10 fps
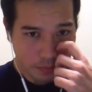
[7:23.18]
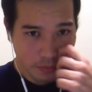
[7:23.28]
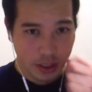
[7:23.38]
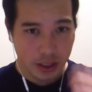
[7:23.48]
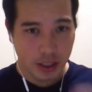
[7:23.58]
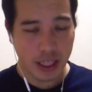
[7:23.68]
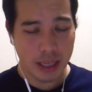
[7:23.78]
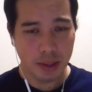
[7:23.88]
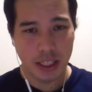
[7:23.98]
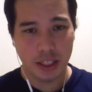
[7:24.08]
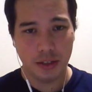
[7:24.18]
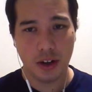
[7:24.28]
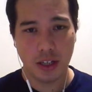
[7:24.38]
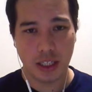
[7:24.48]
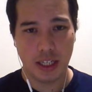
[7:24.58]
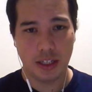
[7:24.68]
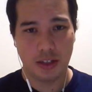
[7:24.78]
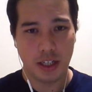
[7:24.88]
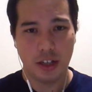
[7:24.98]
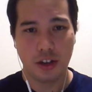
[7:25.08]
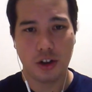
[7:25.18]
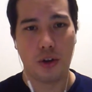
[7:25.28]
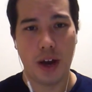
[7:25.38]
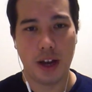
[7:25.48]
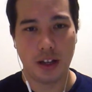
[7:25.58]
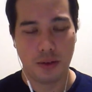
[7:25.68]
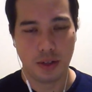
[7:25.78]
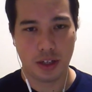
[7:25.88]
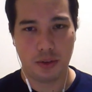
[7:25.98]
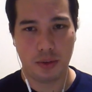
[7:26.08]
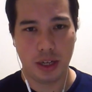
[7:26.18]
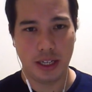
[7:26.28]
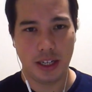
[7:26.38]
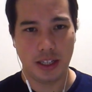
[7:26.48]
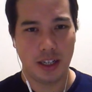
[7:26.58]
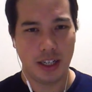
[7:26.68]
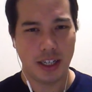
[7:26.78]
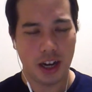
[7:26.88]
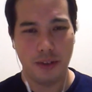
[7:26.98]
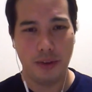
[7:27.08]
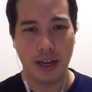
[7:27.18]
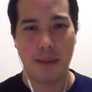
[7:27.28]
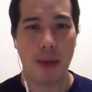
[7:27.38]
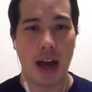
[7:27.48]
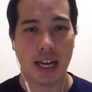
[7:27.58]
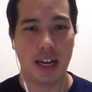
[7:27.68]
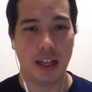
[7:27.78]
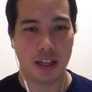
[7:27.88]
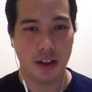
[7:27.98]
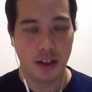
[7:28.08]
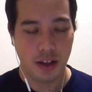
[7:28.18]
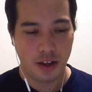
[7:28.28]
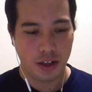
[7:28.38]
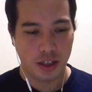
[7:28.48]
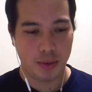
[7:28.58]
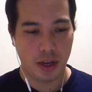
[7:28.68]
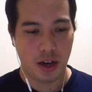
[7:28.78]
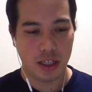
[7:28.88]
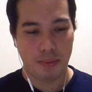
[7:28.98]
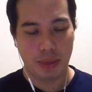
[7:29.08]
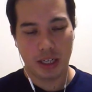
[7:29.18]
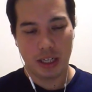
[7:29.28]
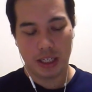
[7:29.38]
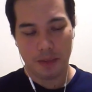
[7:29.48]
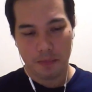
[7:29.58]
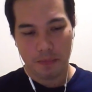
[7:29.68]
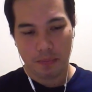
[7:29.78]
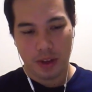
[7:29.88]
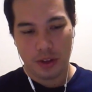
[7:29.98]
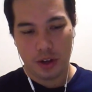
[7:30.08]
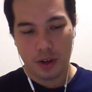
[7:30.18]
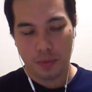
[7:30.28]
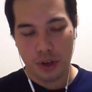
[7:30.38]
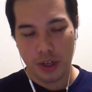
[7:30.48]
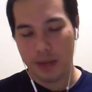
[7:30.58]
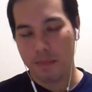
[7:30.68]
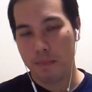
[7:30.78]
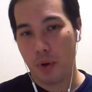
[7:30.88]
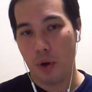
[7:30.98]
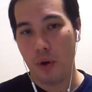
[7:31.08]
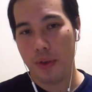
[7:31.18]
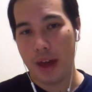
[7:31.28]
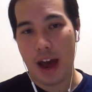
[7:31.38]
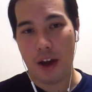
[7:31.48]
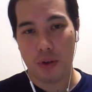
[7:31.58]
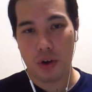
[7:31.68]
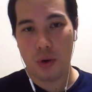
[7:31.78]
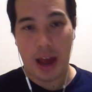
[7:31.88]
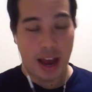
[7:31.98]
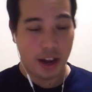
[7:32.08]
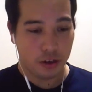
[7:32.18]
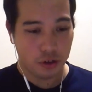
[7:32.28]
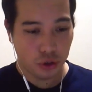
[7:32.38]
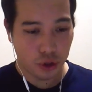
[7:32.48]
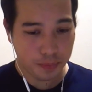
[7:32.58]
the thing about these two cards is they're just going to go away and no one's going to really, it's not going to really impact anything, to be honest, because they're good in both aggro and control.